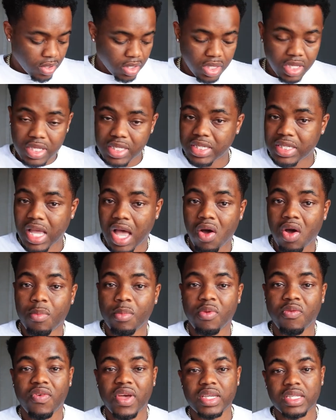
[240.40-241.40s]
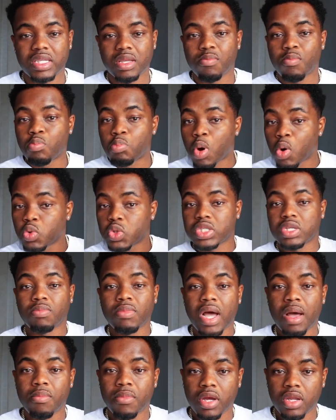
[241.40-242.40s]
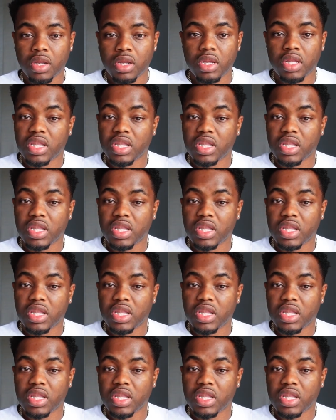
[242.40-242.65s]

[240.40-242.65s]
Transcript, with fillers: This is how I'm investing most of my money,